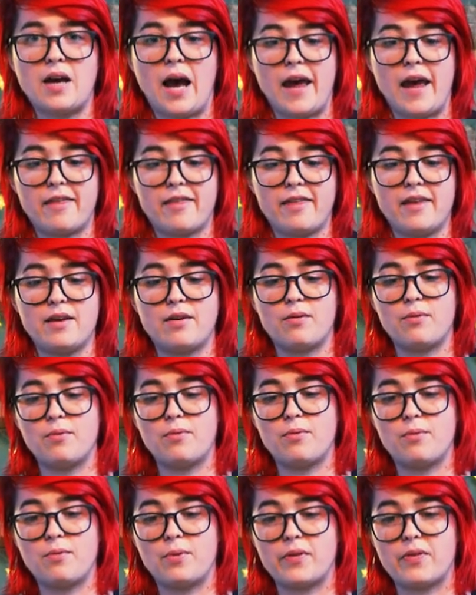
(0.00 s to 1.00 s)
I think
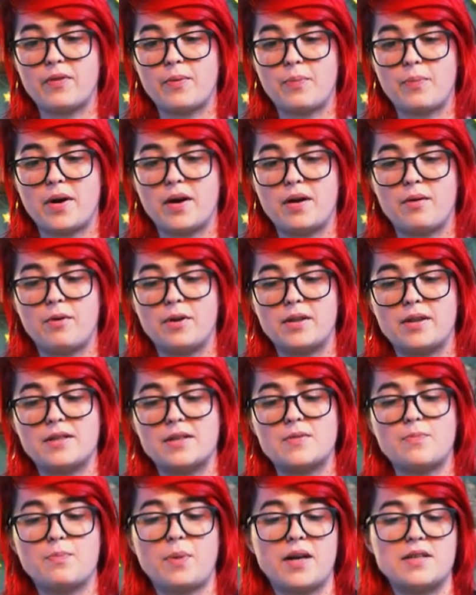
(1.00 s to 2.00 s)
what the what
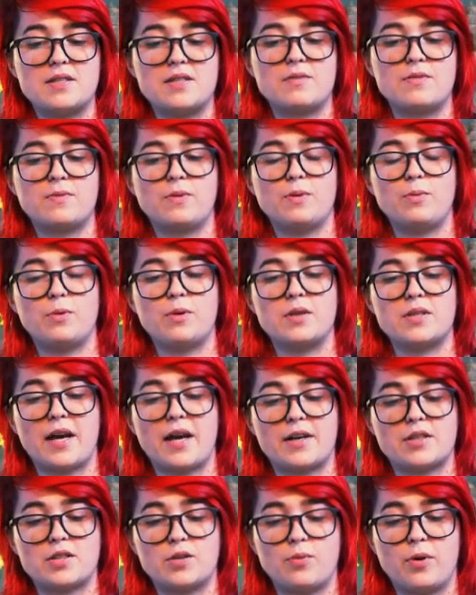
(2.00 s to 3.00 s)
this Pisces full moon is
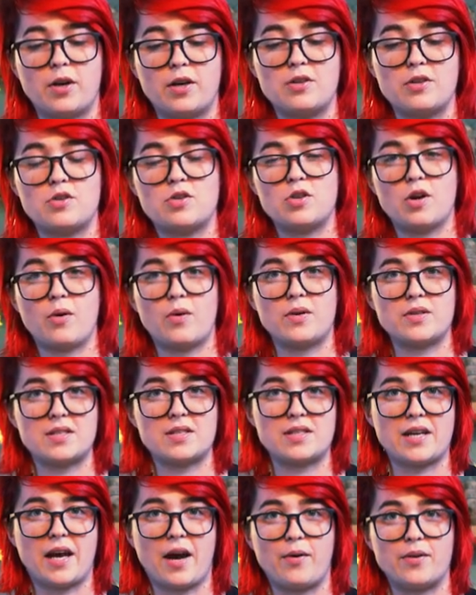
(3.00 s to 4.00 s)
actually wanting to show us
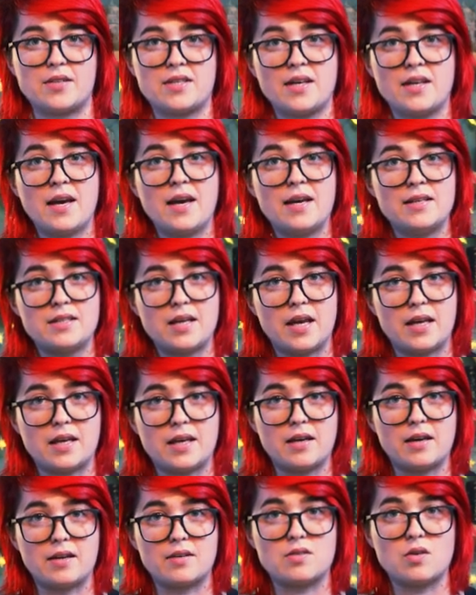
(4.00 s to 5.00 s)
is how it's
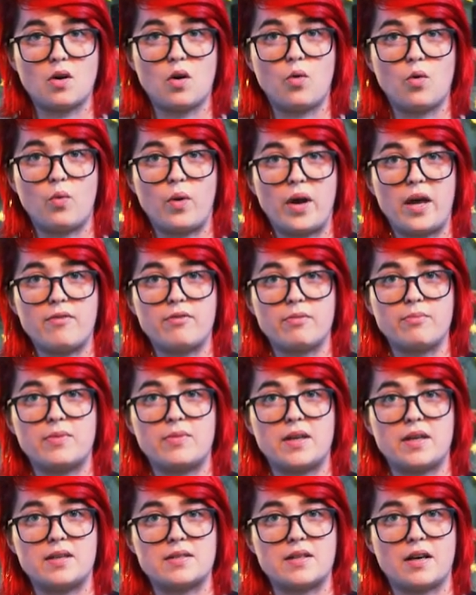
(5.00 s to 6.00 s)
taking us away from
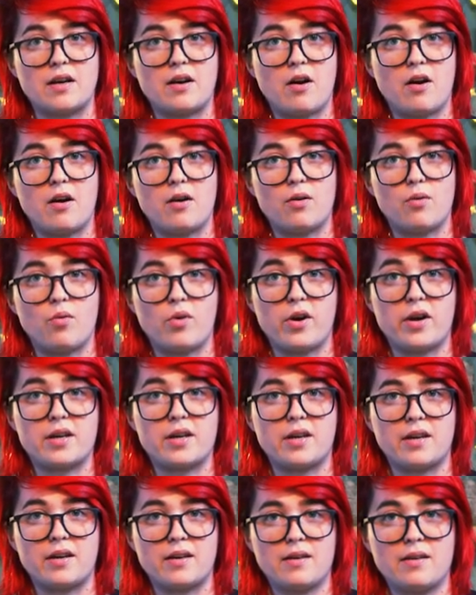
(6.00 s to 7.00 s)
things that aren't
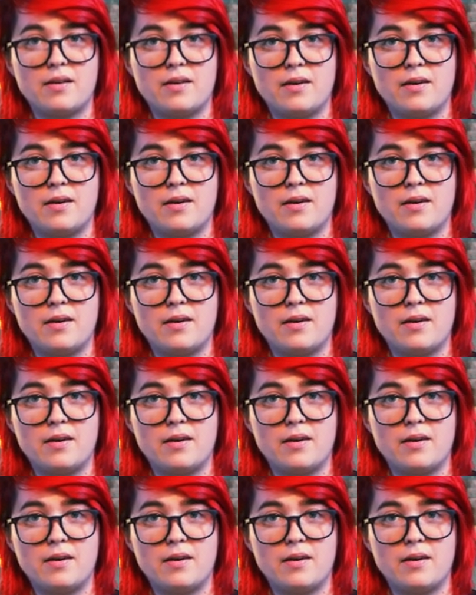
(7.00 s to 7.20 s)
working